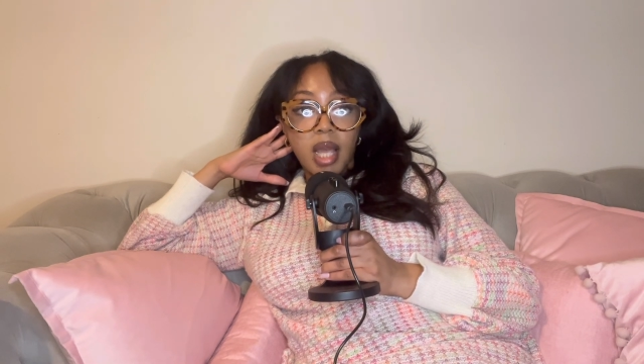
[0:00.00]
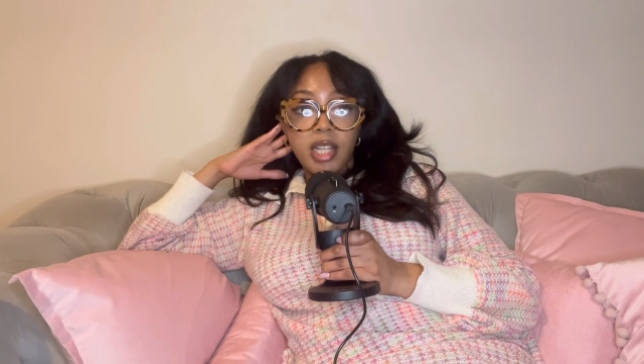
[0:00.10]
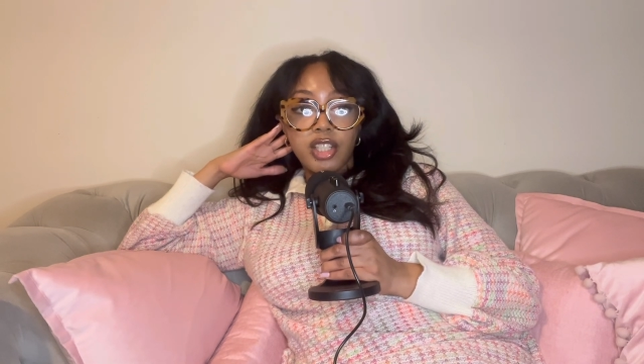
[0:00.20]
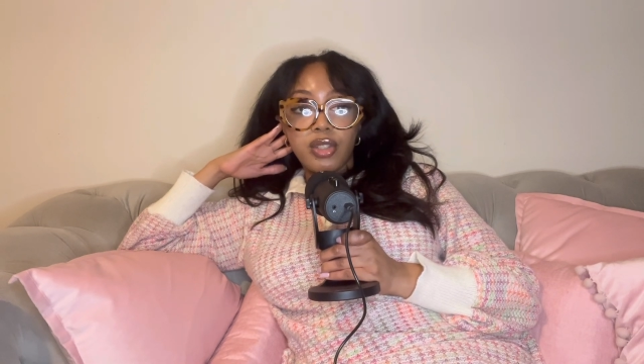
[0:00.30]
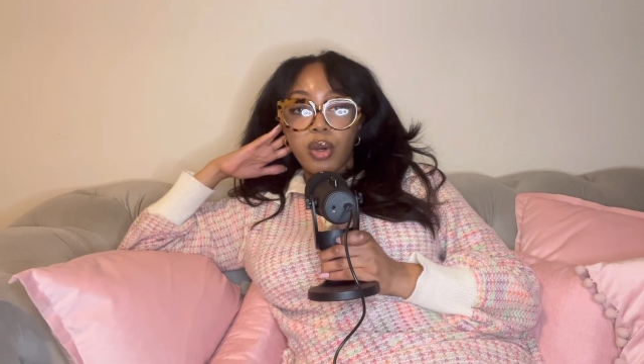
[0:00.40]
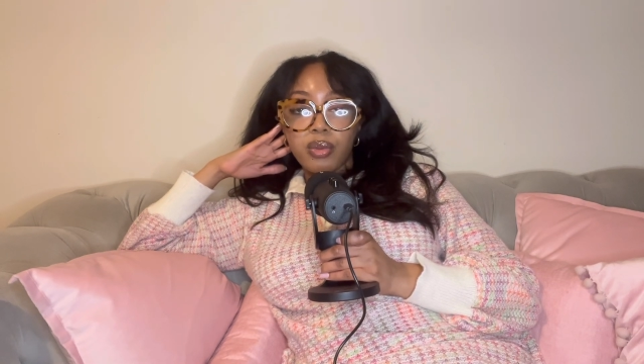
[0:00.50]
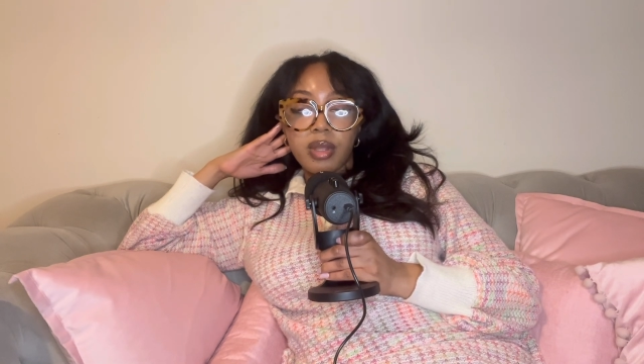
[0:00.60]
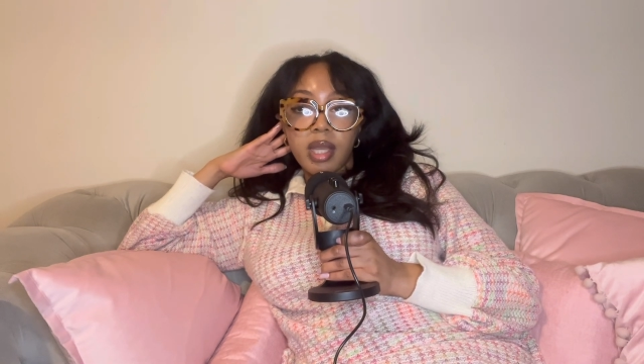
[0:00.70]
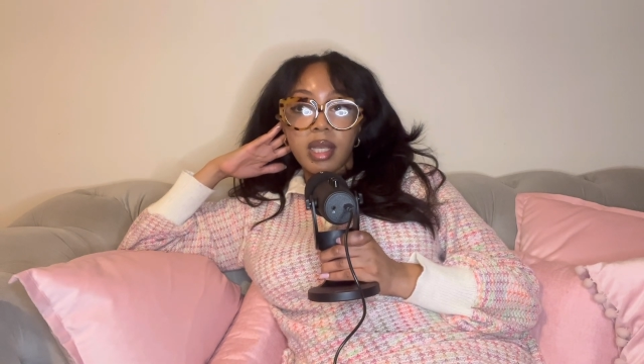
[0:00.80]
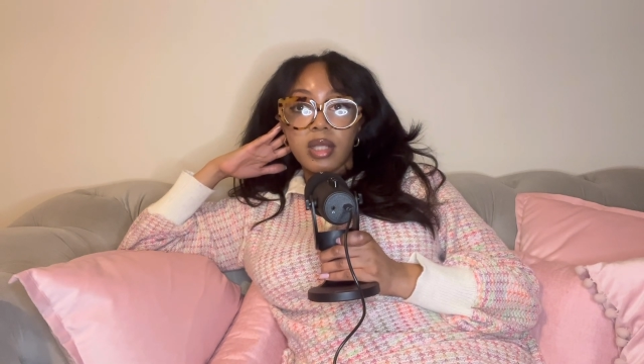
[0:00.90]
I just don't
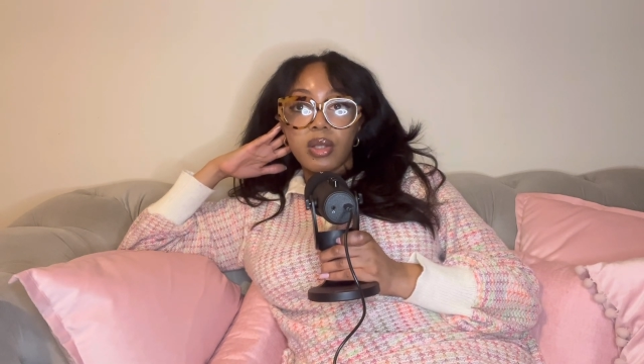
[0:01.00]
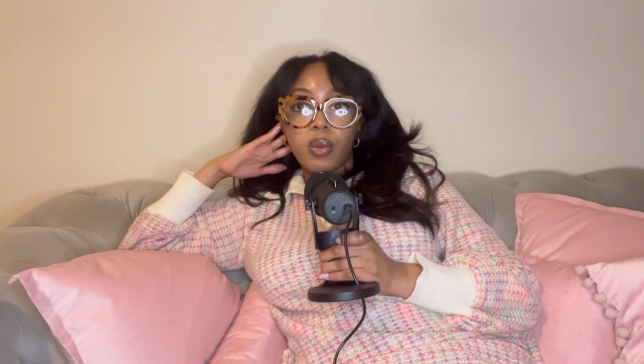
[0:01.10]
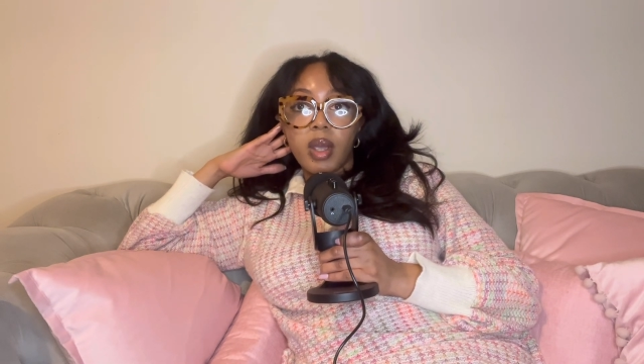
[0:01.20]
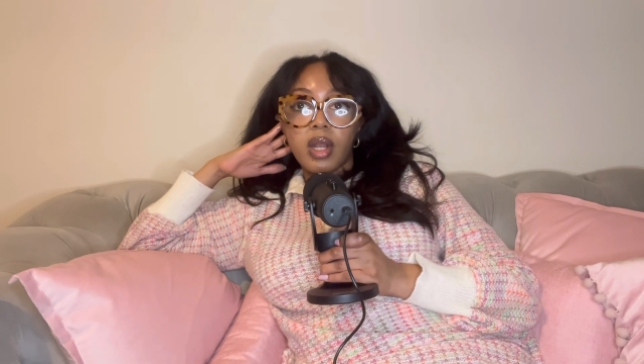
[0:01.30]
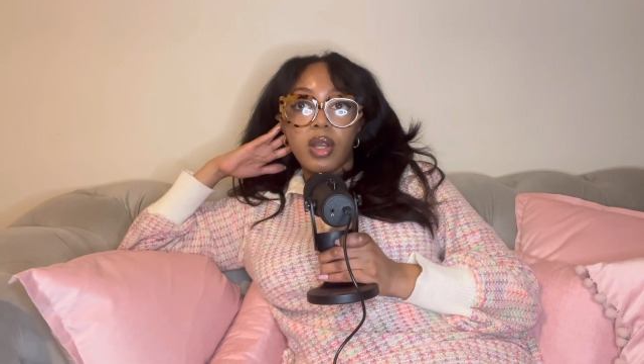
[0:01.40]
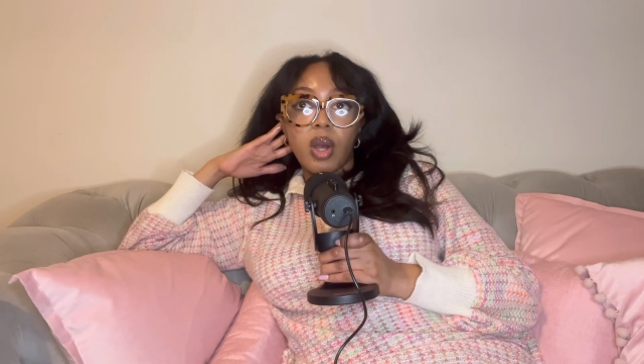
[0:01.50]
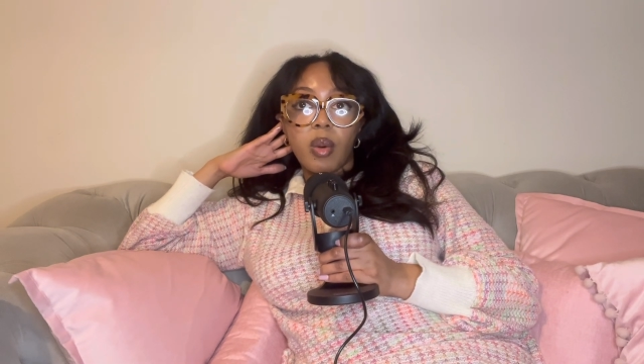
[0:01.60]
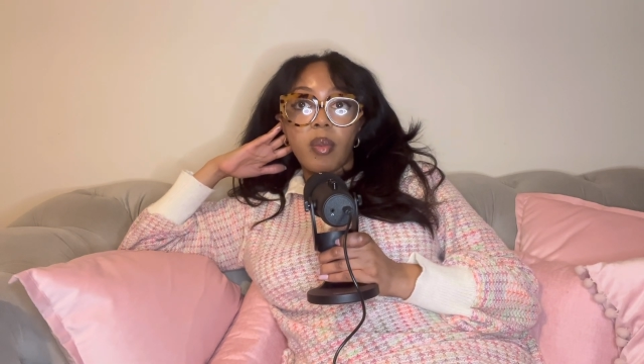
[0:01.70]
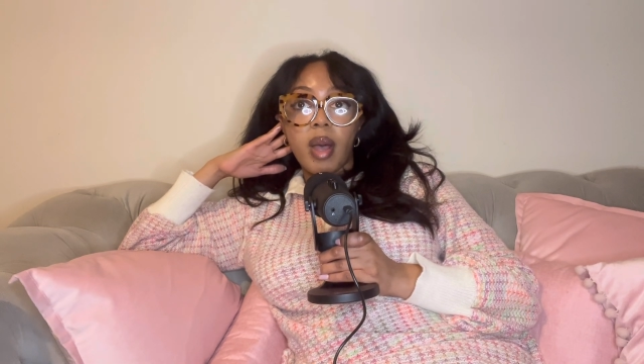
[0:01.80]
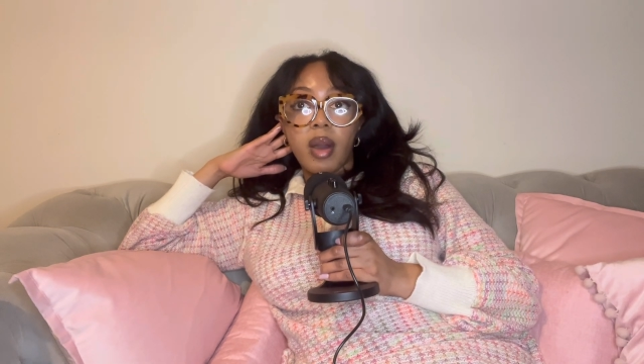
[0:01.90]
think is the way to go
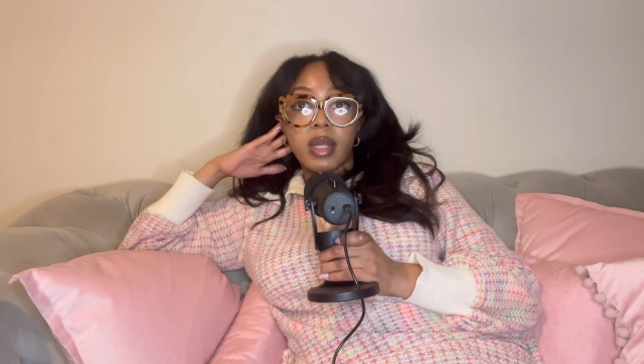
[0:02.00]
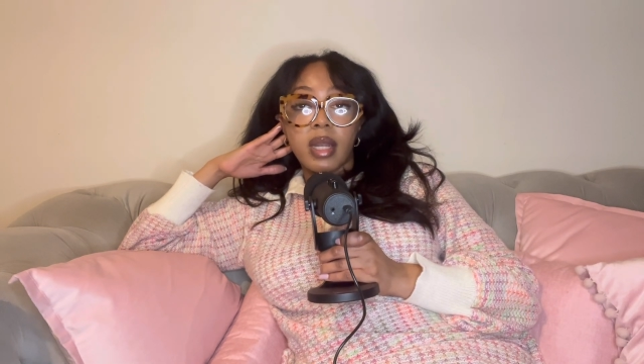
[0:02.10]
about it.